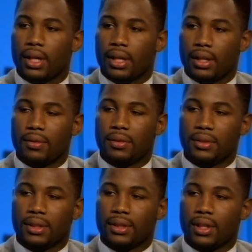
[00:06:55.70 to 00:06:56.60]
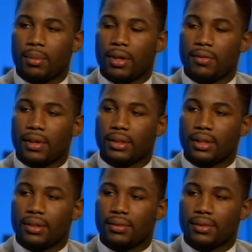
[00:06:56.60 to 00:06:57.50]
lives and all my friends
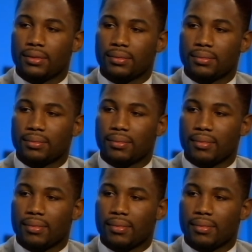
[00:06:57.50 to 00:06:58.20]
live. Mm.